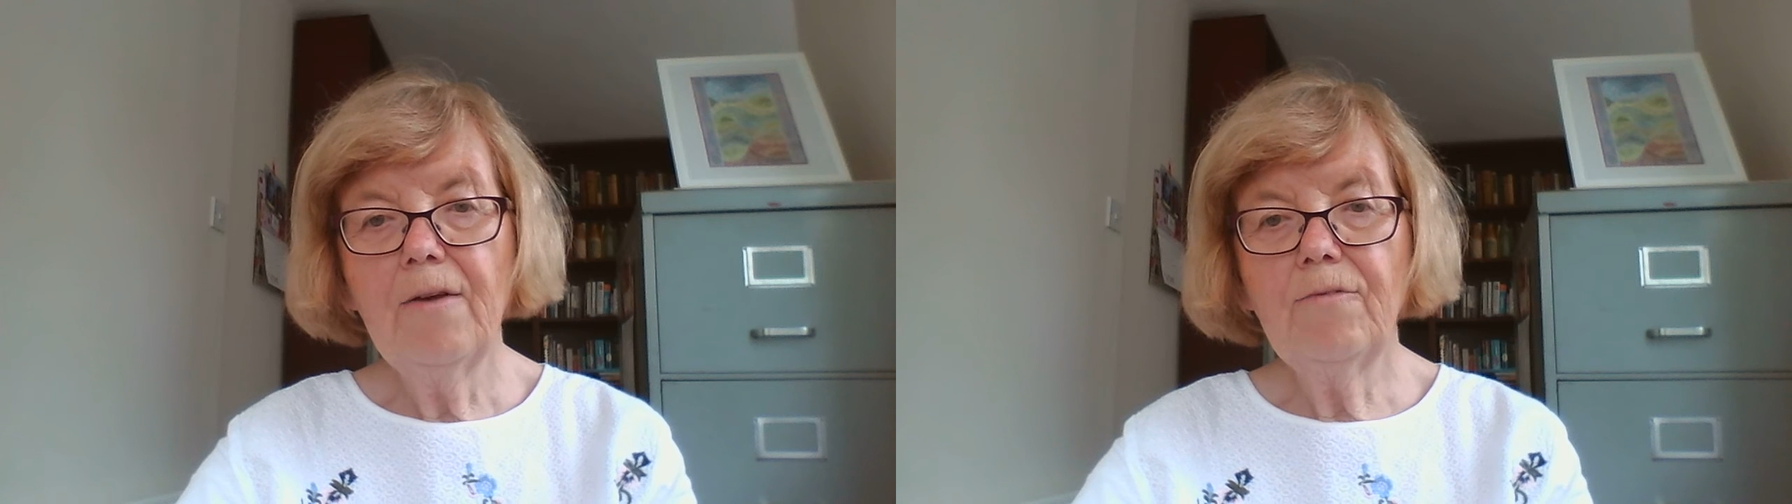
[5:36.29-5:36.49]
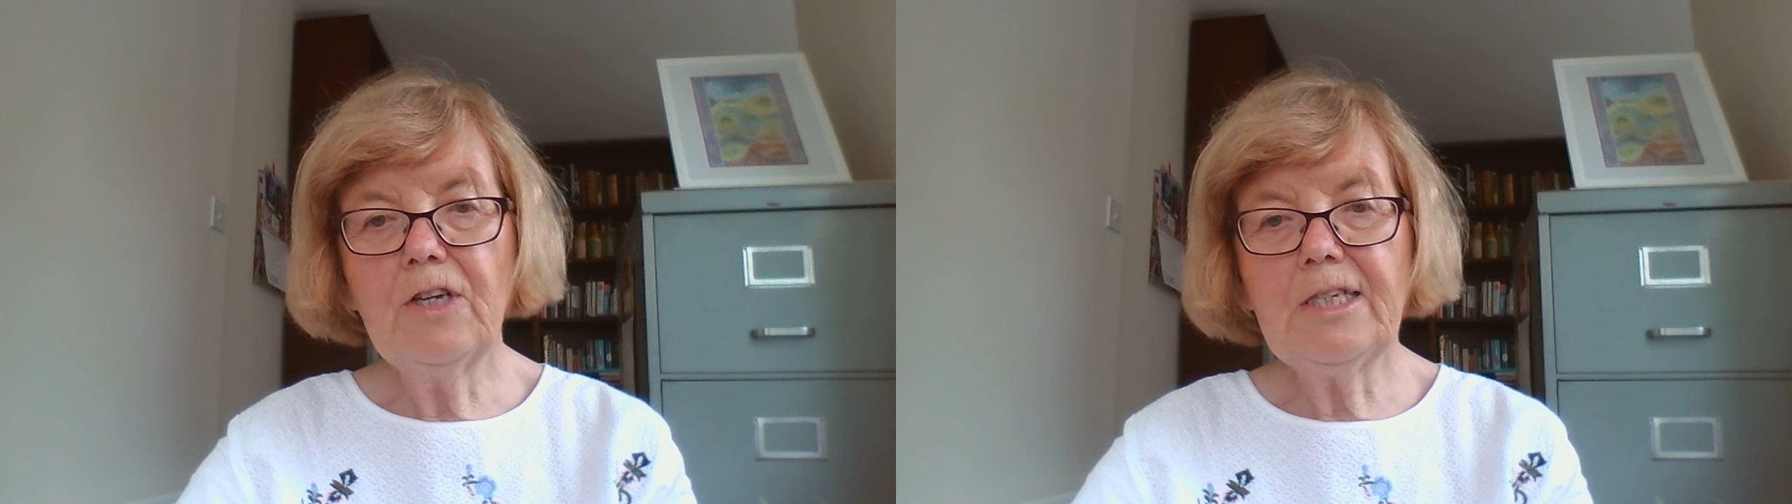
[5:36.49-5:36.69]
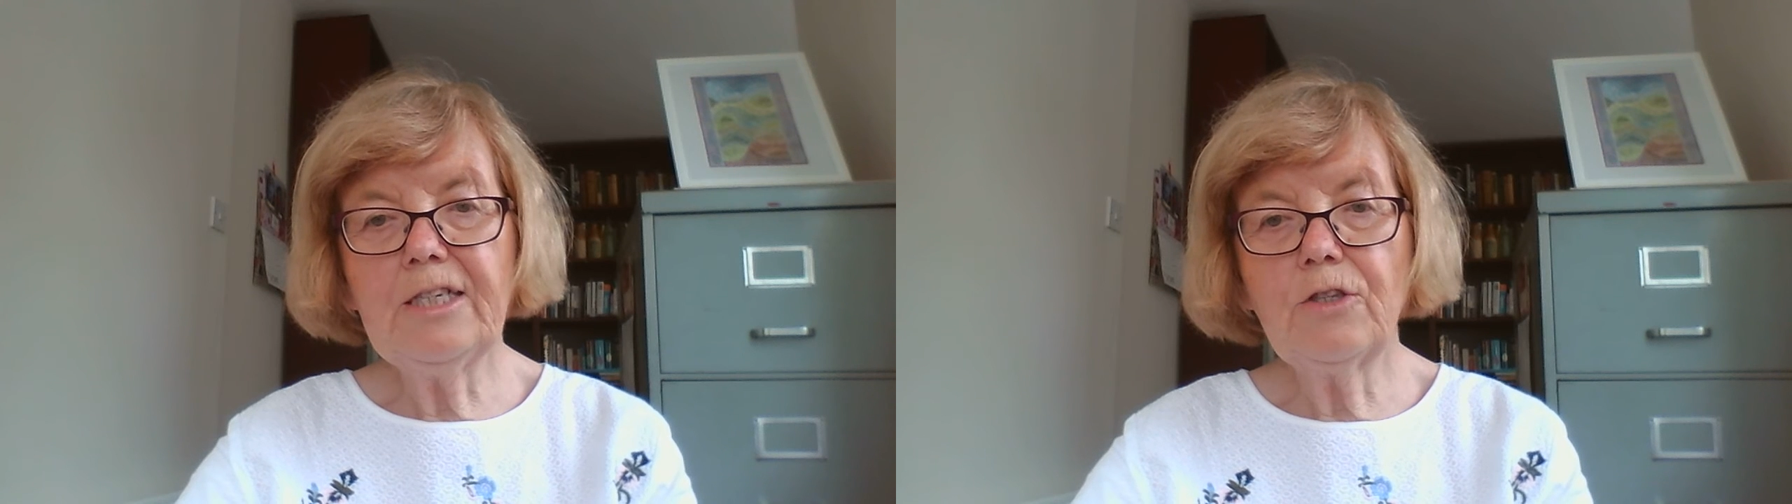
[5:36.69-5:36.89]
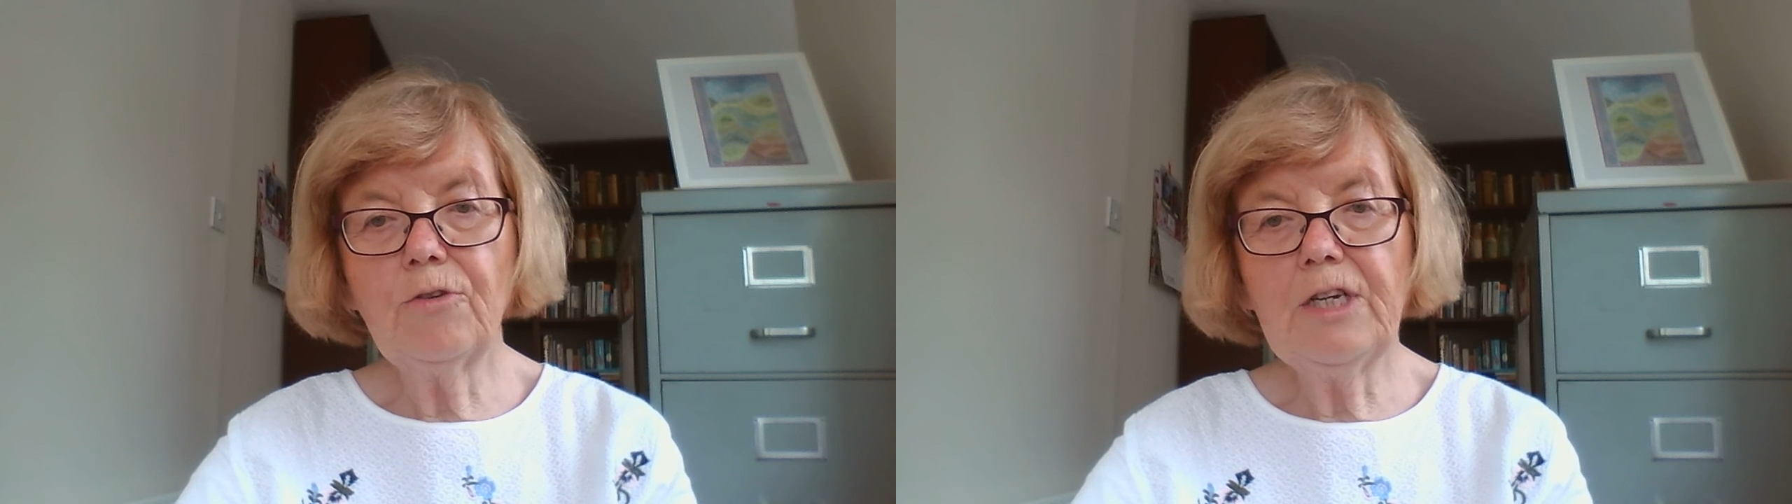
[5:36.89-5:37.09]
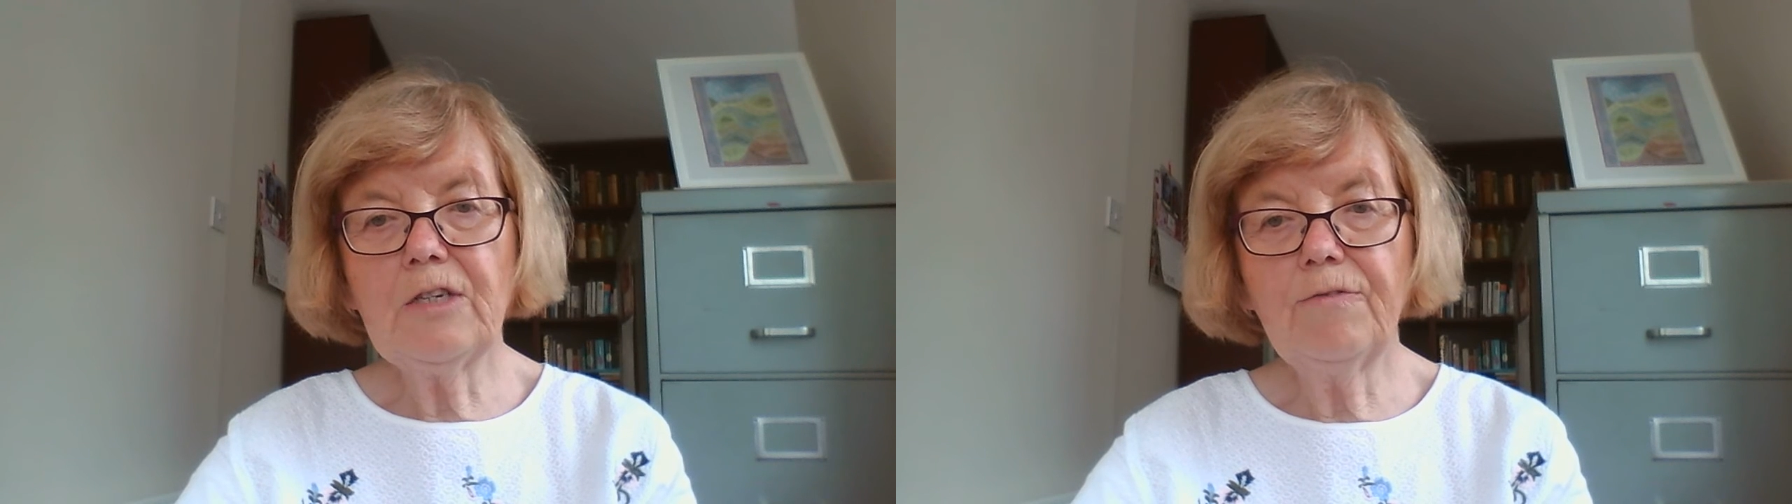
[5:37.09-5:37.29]
verses
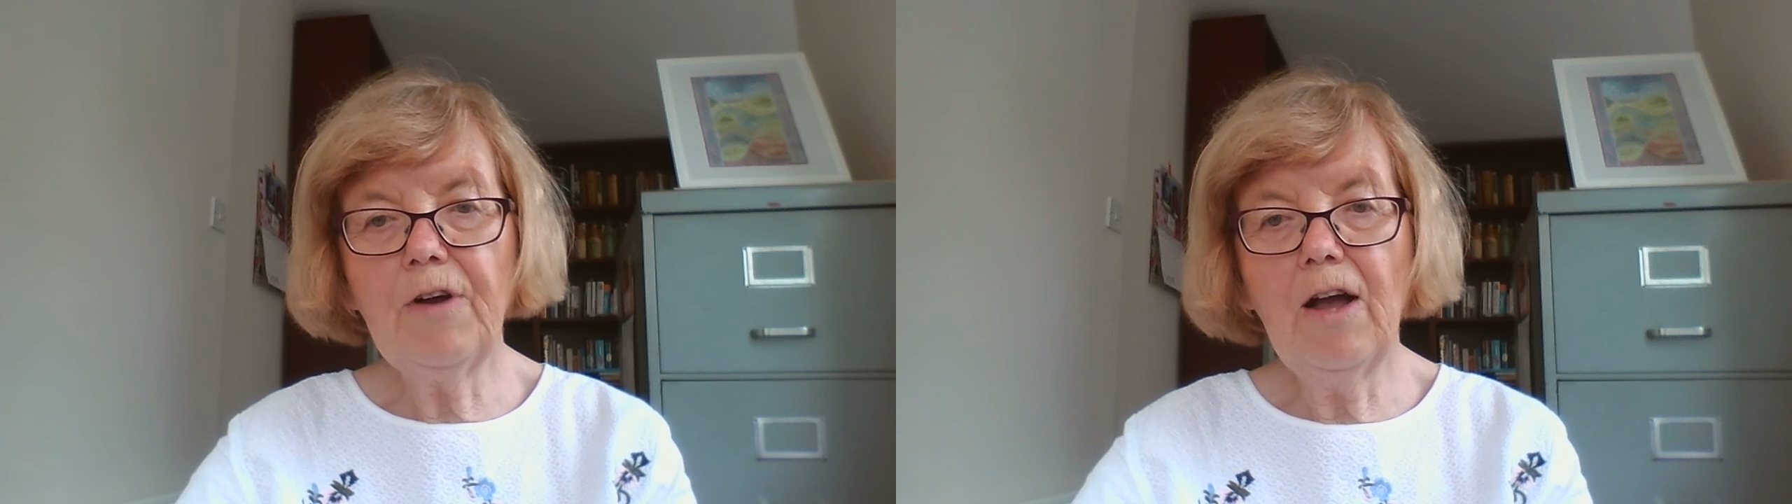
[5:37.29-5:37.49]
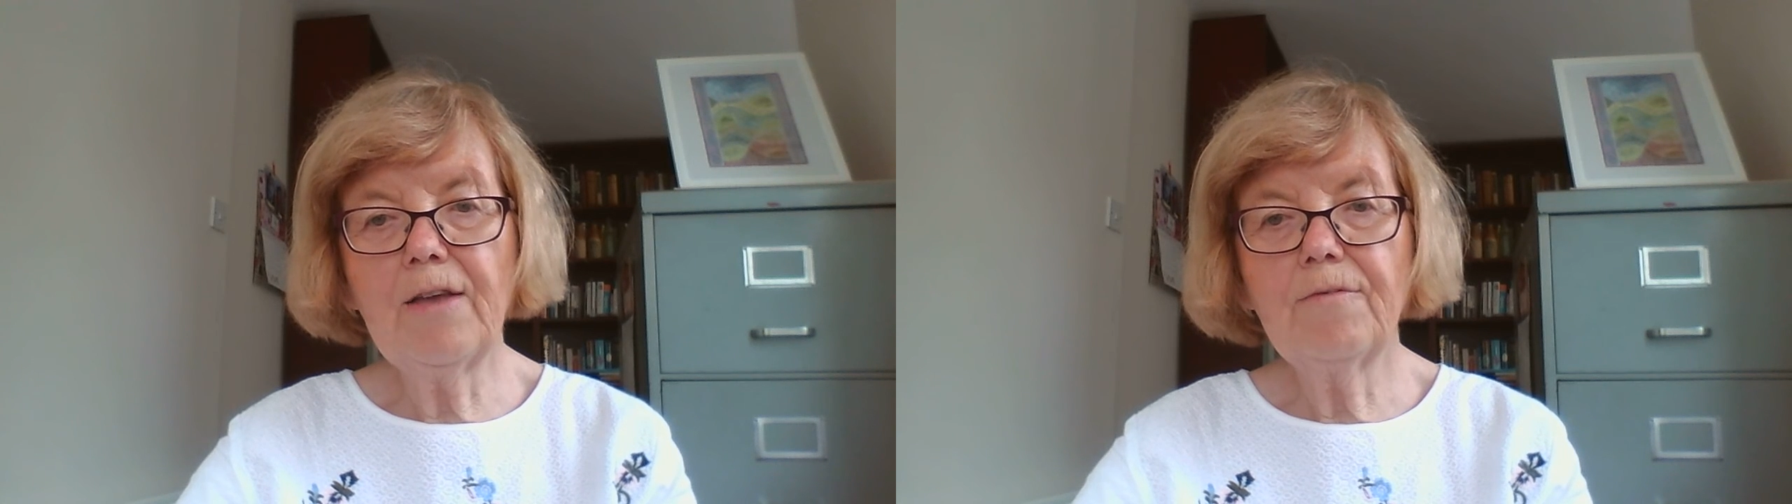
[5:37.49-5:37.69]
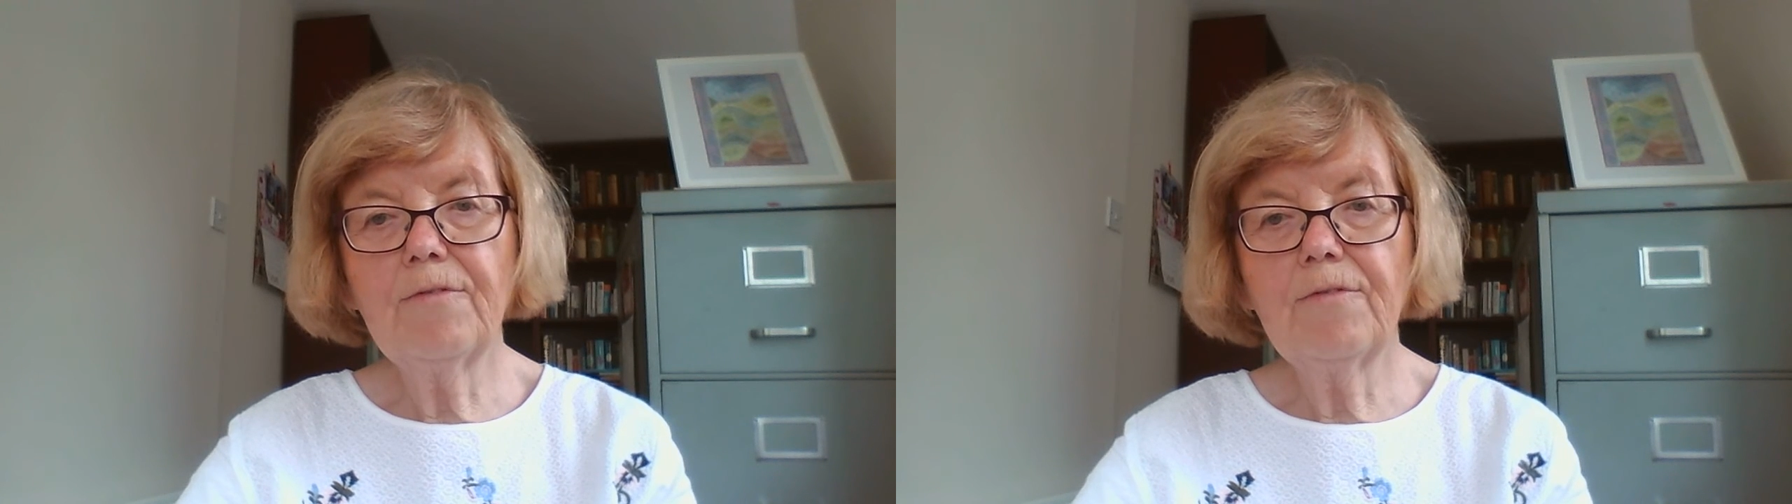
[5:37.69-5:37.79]
3 to 5.